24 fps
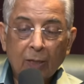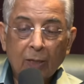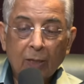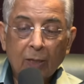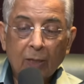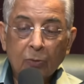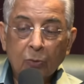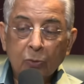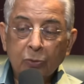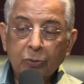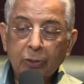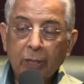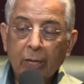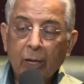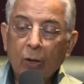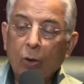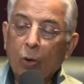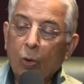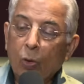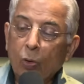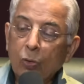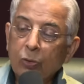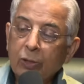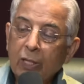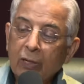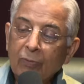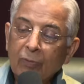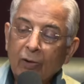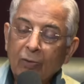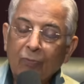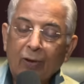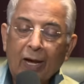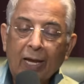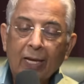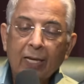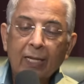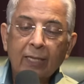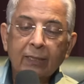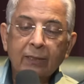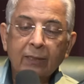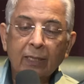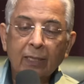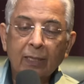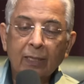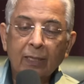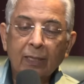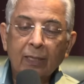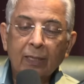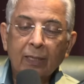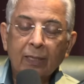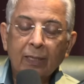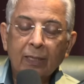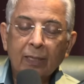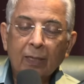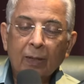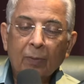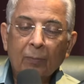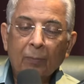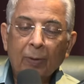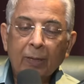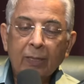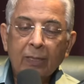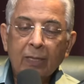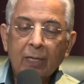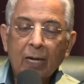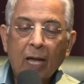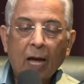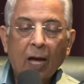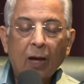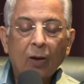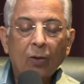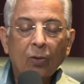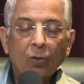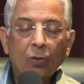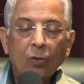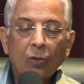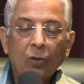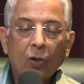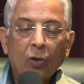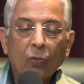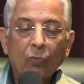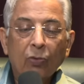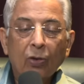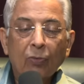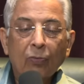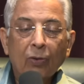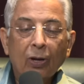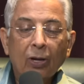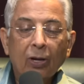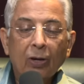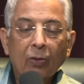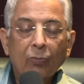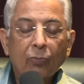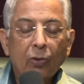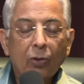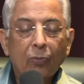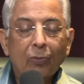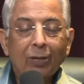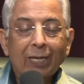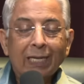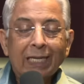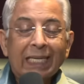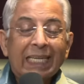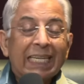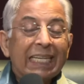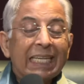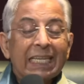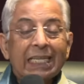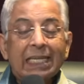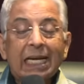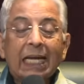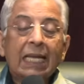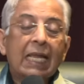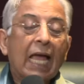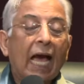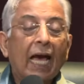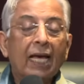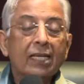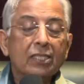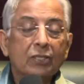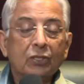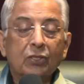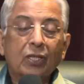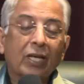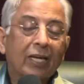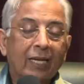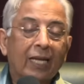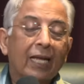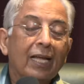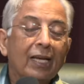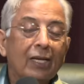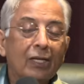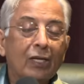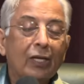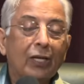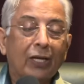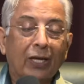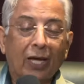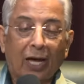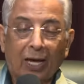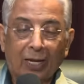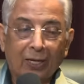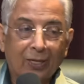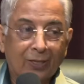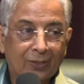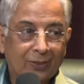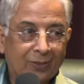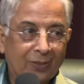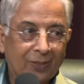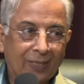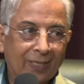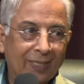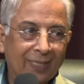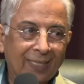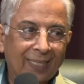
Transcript: to say, oh, they were violating, but now we will legalize their illegality.